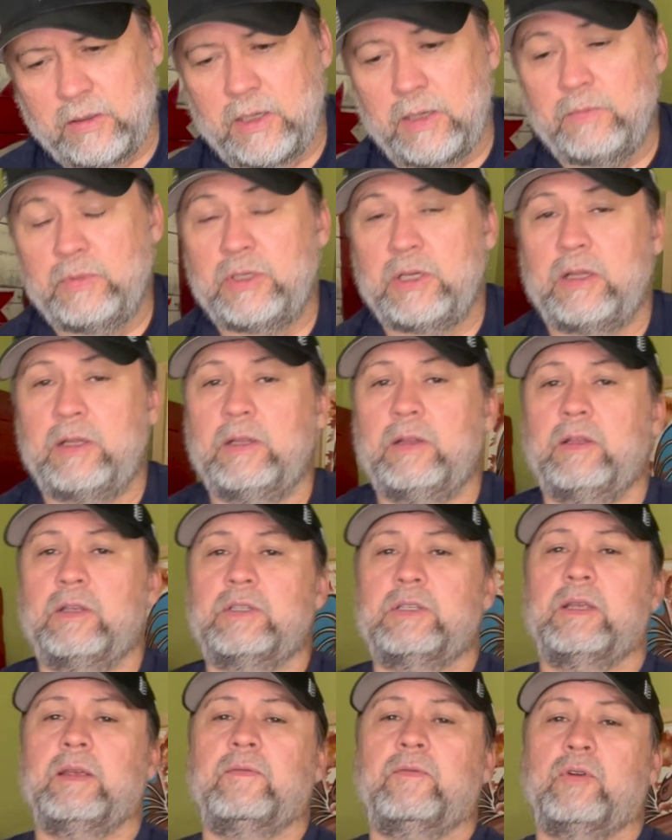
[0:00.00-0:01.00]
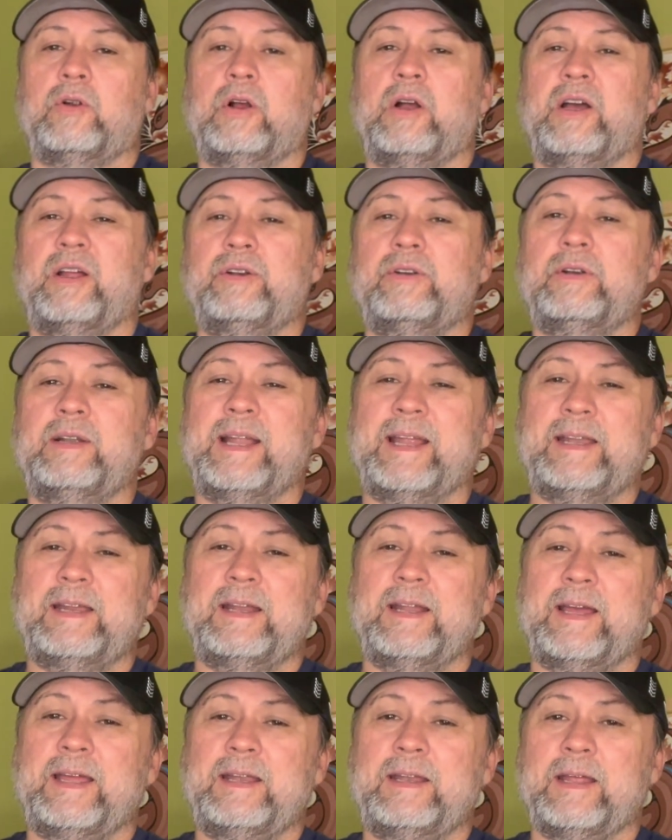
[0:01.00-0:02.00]
I'm selling this thing for
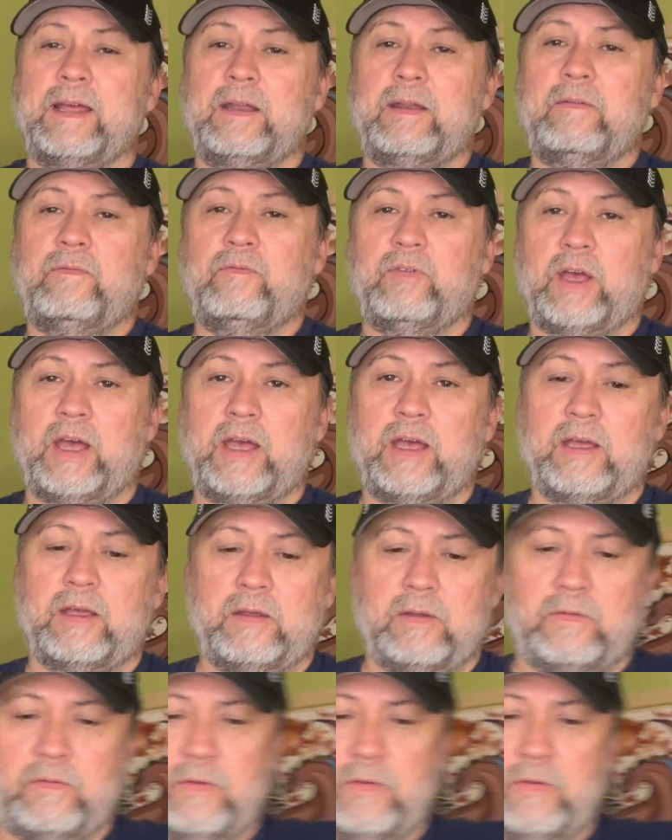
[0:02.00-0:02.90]
$199.95.